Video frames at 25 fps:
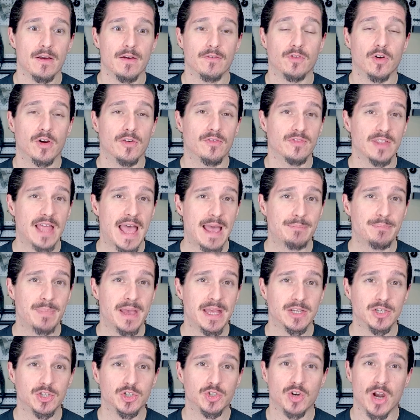For a flat
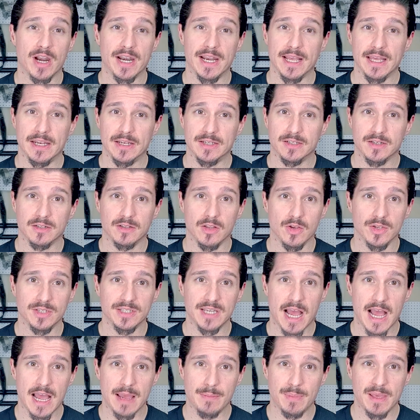bench, try to get as close
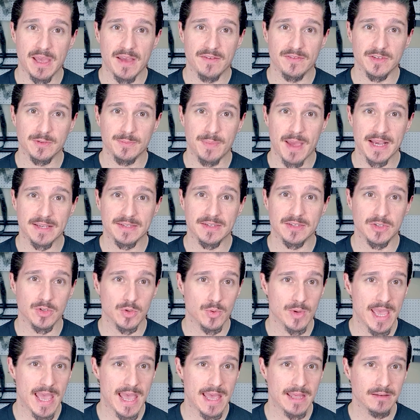to IPF specs as you
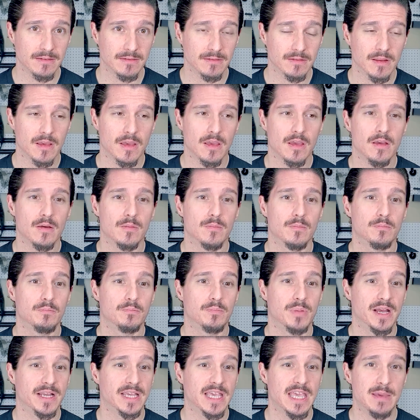can,
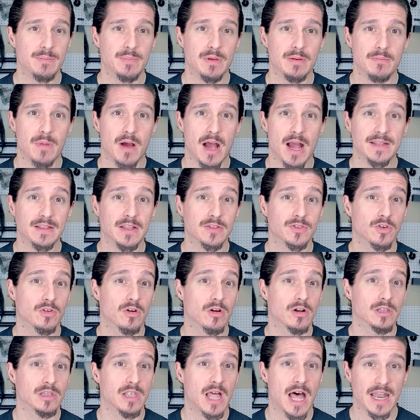but keep in mind that there are
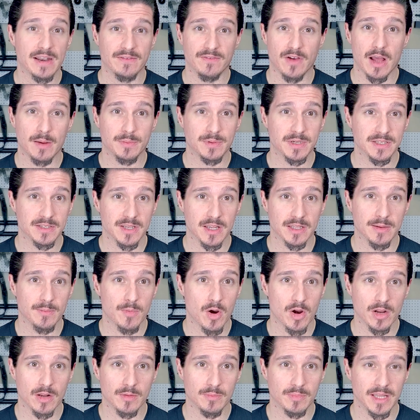a lot of options on the
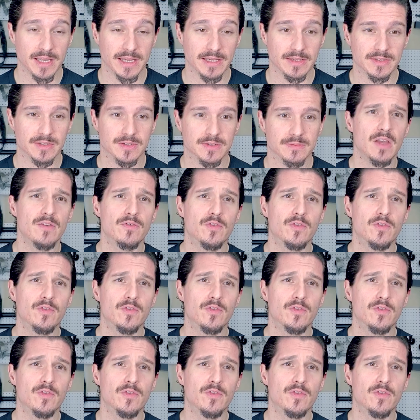marketplace.